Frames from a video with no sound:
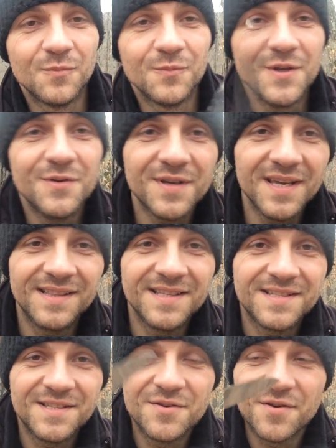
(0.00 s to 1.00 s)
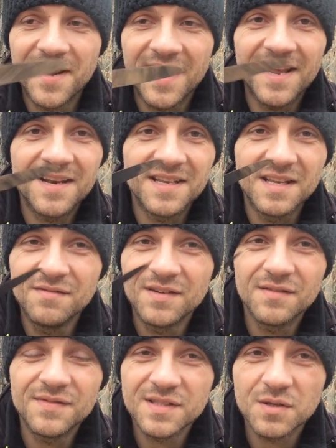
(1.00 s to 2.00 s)
when you get this in your hand, even
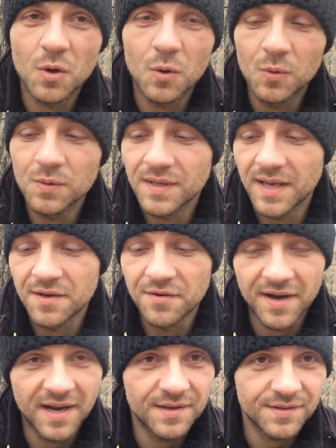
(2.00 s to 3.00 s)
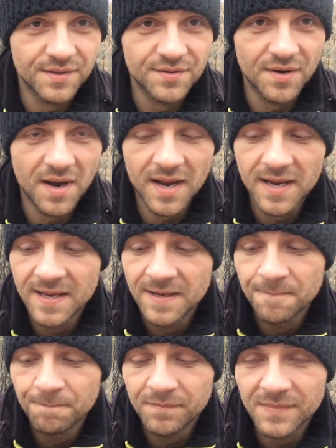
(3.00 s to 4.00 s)
if it's cold and your hands are dry,
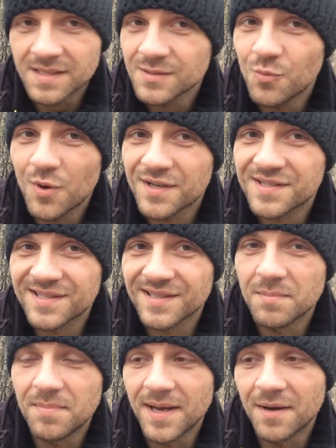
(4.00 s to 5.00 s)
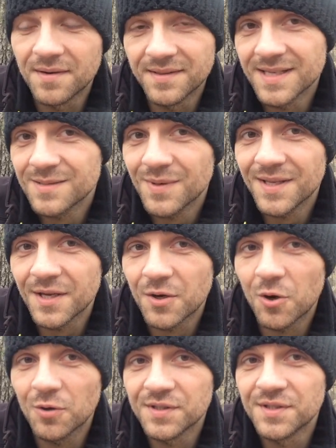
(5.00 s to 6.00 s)
it doesn't want to slip out, and that's why they
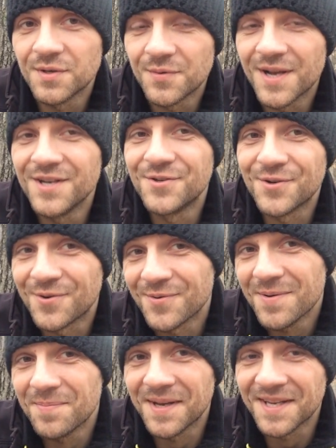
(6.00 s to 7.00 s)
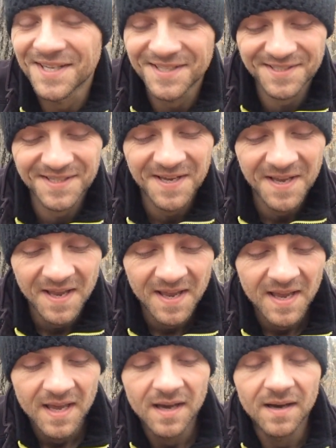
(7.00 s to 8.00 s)
called it the Ranger grip, I guess.
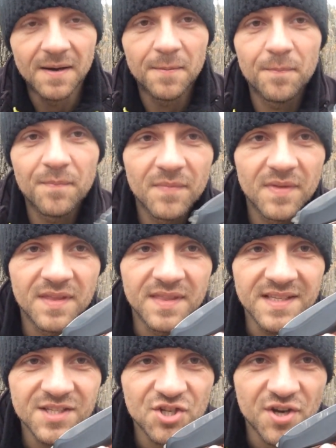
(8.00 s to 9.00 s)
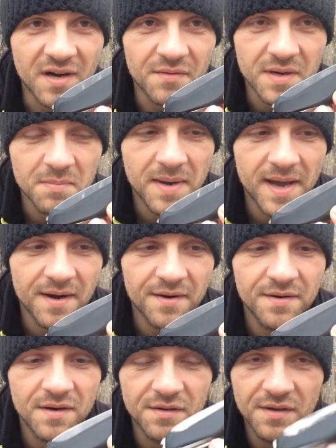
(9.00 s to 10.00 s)
This checkering
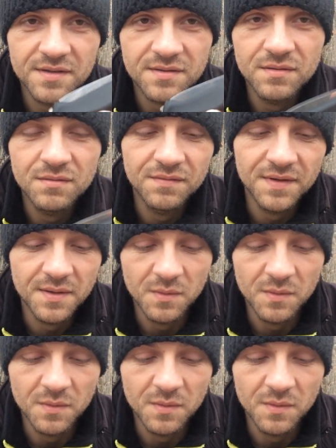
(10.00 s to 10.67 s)
pattern does do very